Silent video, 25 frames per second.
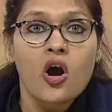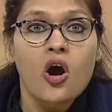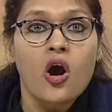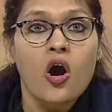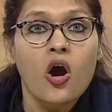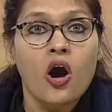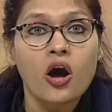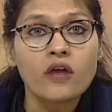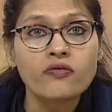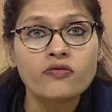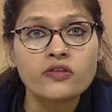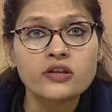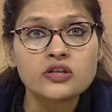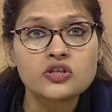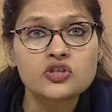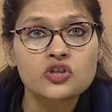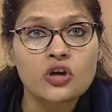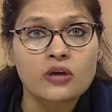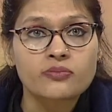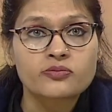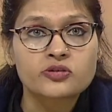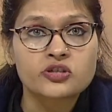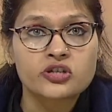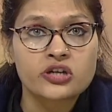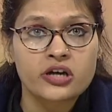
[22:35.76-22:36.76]

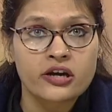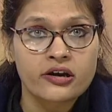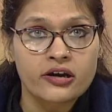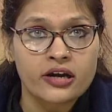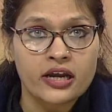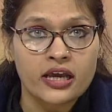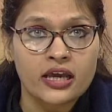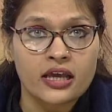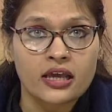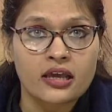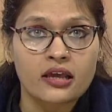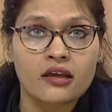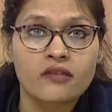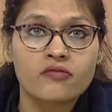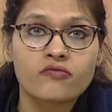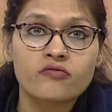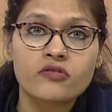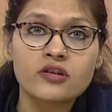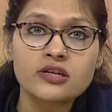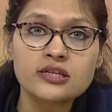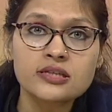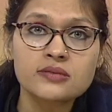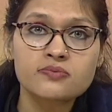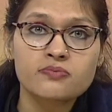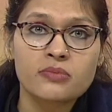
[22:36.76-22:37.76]
On-the-job training, in
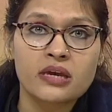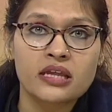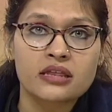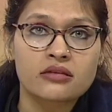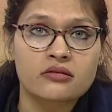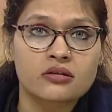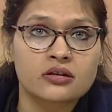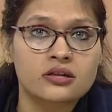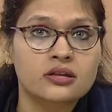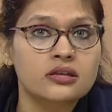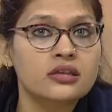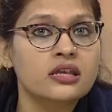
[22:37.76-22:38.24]
this method,